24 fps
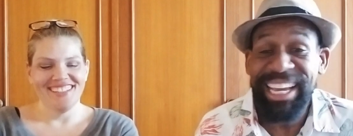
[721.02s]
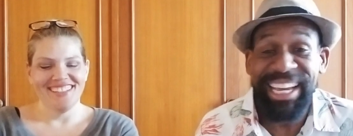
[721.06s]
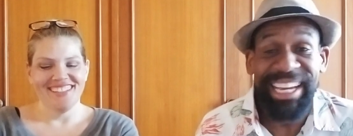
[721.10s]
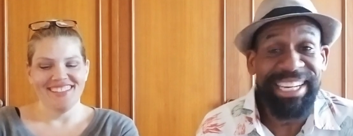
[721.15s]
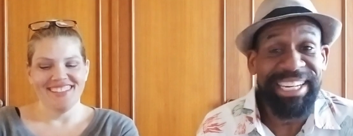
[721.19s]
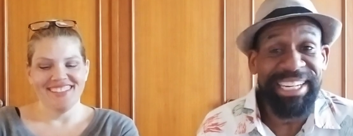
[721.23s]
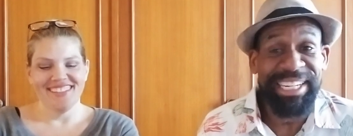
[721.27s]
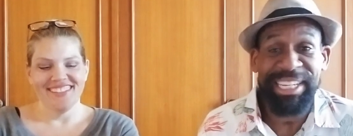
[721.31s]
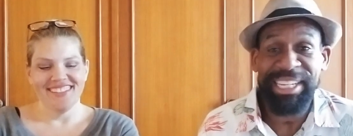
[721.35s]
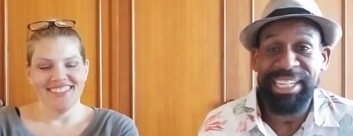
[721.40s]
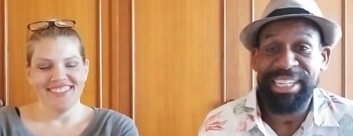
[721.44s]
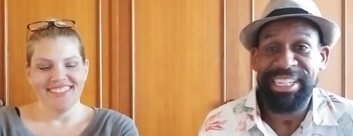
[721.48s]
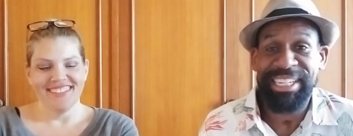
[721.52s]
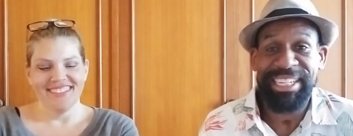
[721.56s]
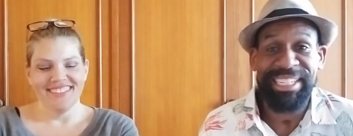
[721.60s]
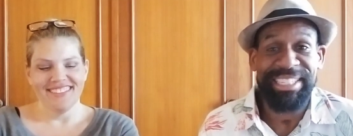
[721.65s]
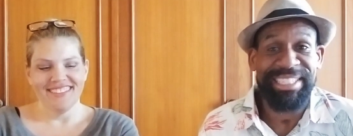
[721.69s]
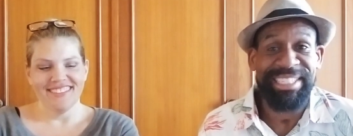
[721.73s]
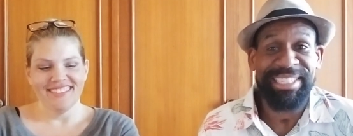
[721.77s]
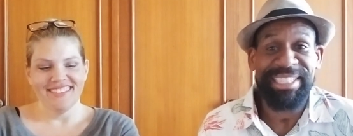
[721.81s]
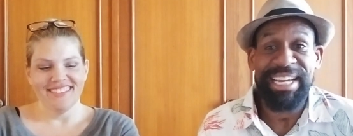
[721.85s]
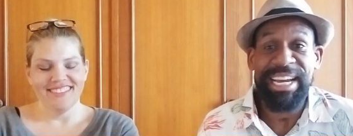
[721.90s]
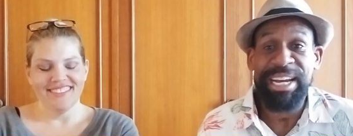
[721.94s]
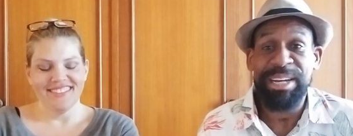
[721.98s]
Speaker 1: and it, it, it,
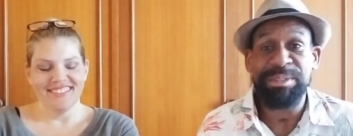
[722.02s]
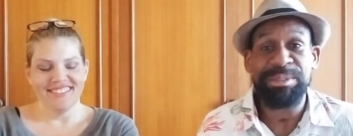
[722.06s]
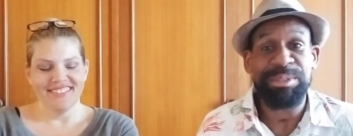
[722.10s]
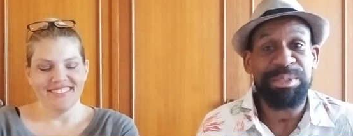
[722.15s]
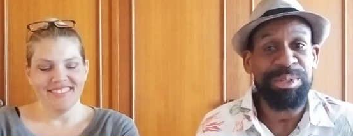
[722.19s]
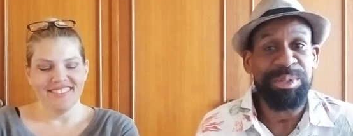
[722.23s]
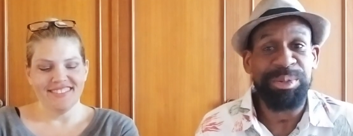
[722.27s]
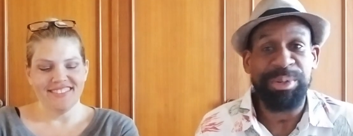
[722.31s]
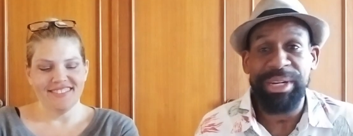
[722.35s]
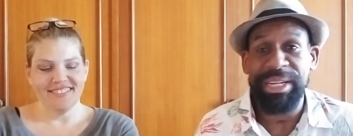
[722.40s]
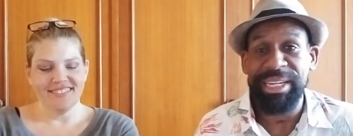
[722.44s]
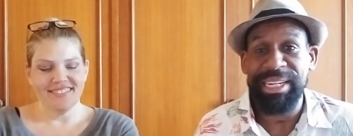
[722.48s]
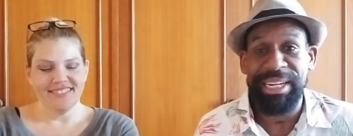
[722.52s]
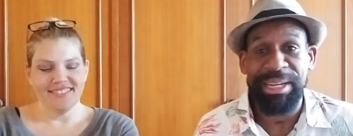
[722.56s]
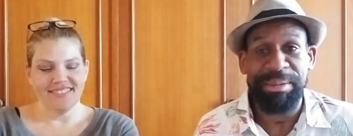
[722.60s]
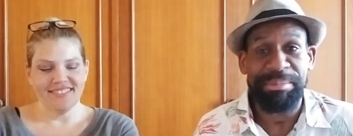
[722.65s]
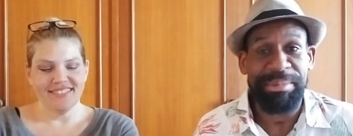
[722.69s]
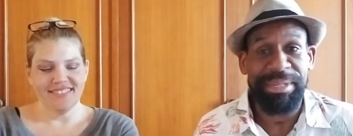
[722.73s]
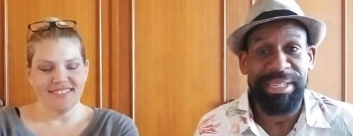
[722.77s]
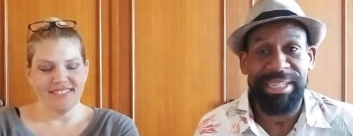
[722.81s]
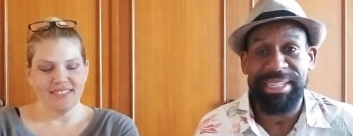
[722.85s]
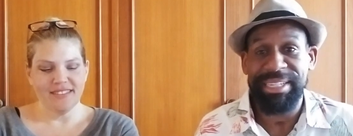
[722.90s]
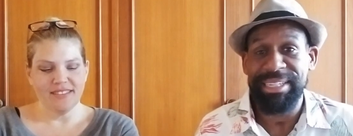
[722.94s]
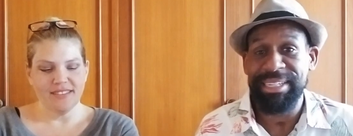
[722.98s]
sounds great. I
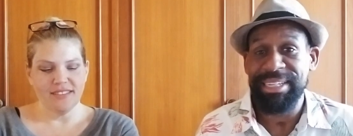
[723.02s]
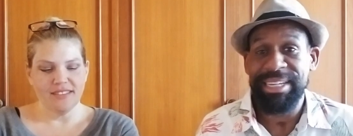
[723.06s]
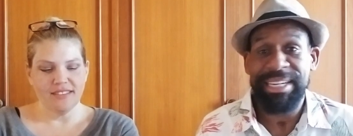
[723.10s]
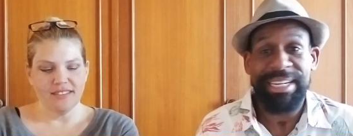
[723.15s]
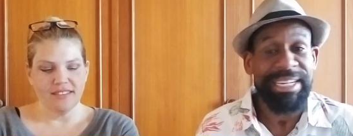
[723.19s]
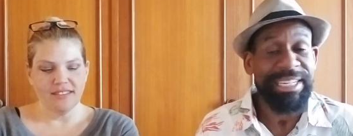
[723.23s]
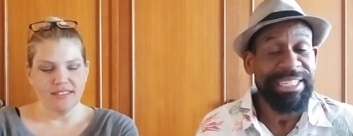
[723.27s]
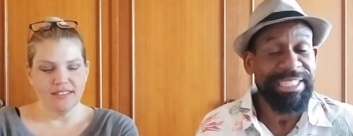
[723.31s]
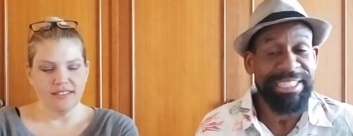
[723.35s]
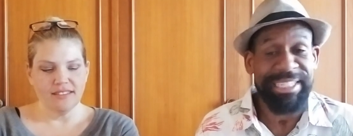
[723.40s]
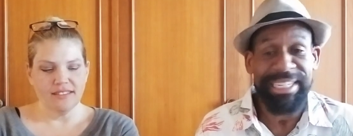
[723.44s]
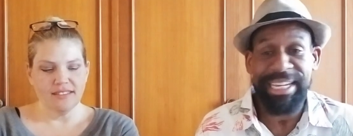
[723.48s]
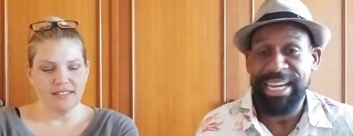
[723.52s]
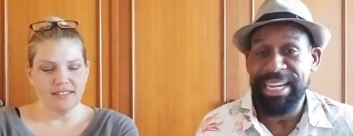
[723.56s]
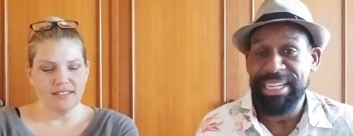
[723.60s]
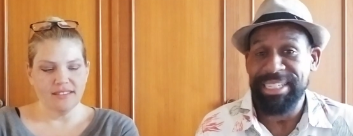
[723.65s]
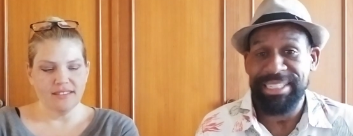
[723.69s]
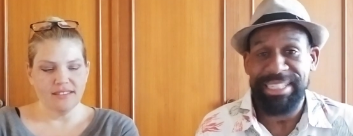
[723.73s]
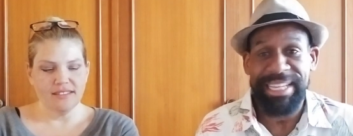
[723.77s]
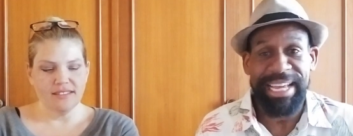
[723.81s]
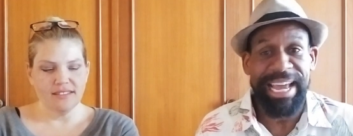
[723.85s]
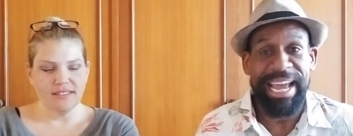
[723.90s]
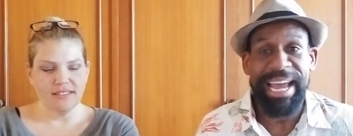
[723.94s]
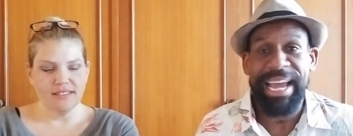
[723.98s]
mean, she has
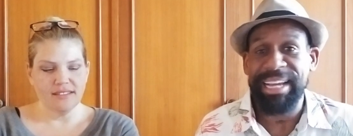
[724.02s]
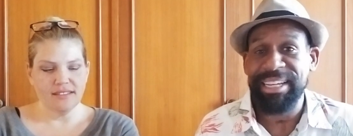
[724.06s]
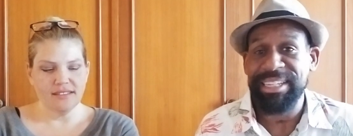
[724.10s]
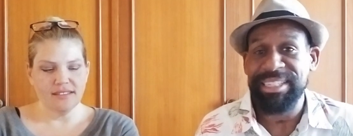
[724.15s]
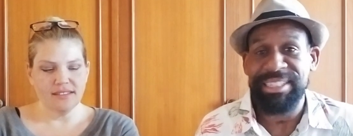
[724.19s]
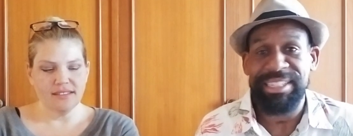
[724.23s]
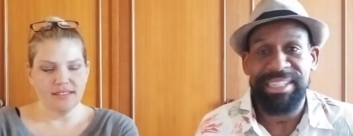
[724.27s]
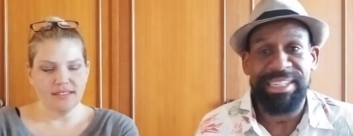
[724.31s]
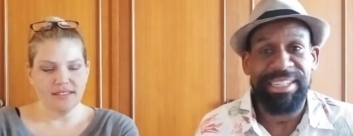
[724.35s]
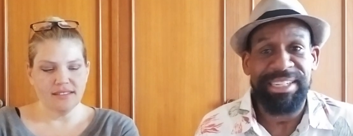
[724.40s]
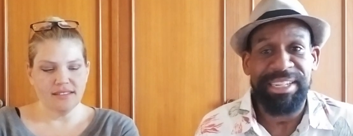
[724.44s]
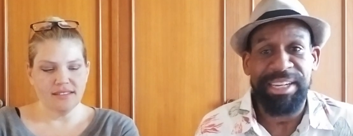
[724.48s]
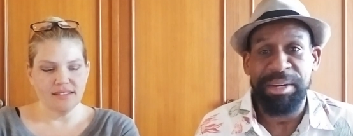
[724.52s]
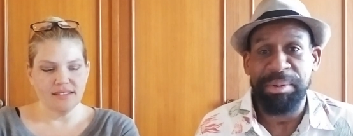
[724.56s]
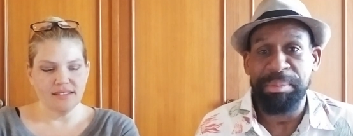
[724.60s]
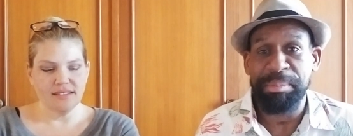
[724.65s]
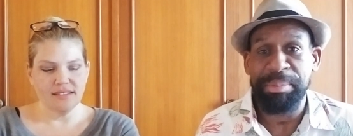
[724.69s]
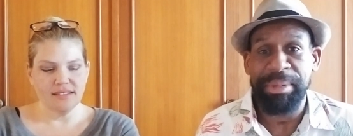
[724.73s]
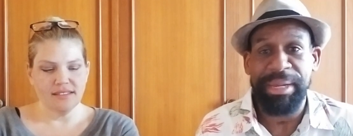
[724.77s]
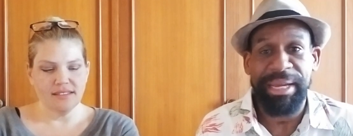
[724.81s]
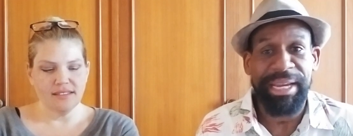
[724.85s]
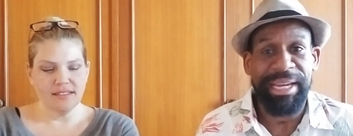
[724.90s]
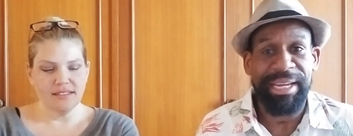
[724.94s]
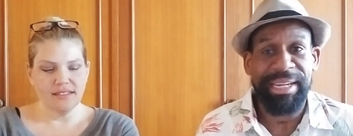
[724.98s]
the accent down
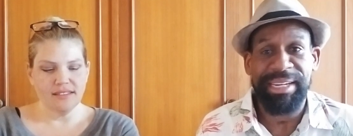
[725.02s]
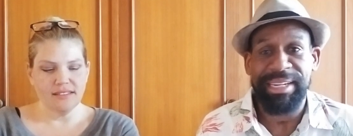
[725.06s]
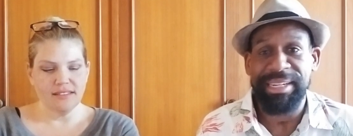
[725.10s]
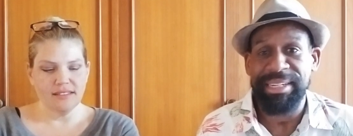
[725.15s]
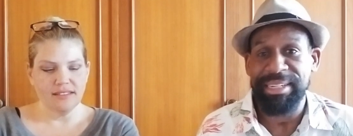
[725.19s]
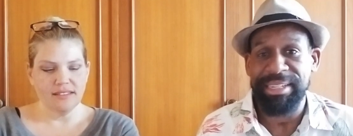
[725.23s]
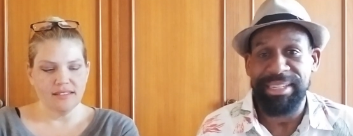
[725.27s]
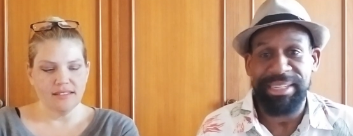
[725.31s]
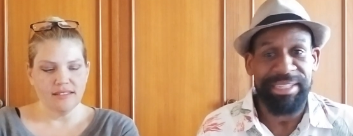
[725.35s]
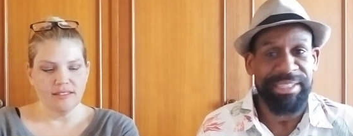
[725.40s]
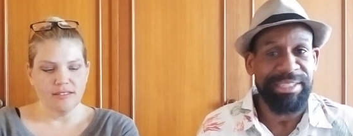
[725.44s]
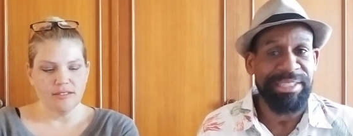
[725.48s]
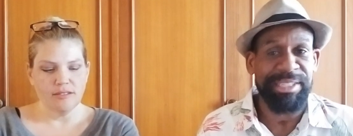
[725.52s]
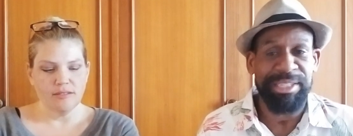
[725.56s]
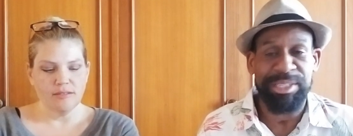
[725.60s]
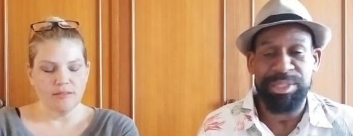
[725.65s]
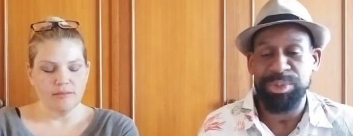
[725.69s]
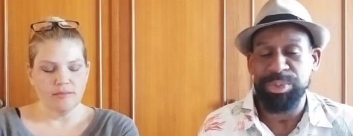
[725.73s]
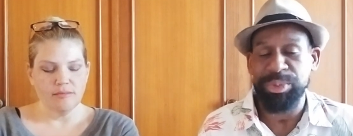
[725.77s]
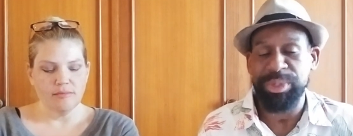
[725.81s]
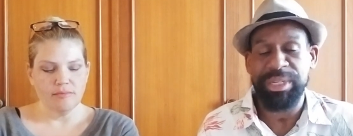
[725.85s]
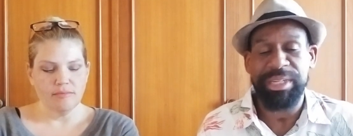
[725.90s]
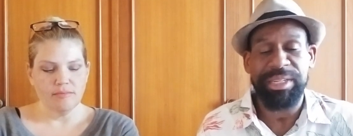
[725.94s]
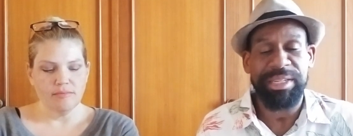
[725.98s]
pat, and it, it's
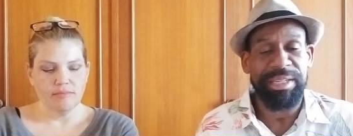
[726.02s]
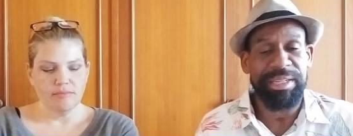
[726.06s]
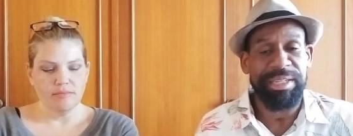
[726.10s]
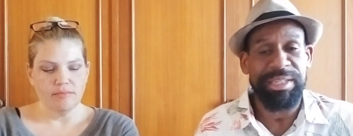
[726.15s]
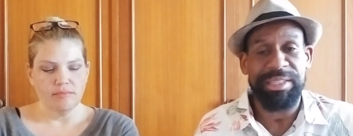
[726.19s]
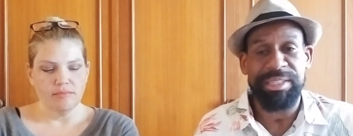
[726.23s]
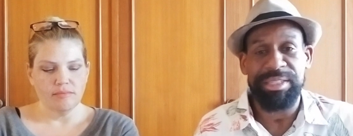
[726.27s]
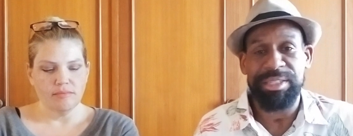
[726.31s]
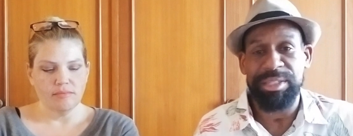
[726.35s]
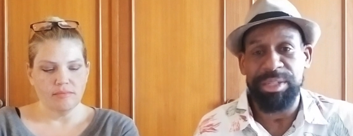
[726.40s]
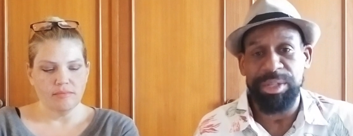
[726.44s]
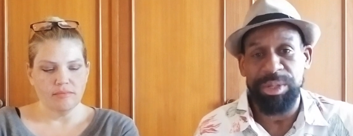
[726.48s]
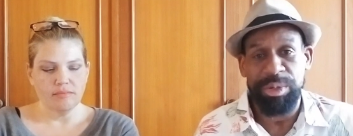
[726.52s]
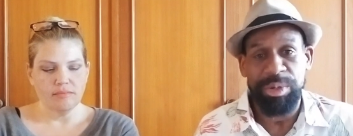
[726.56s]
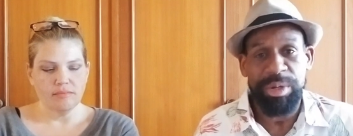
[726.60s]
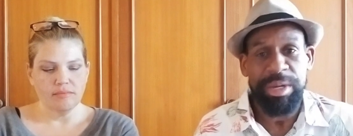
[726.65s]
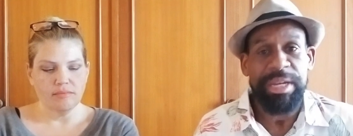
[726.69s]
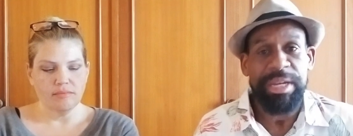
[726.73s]
really good. So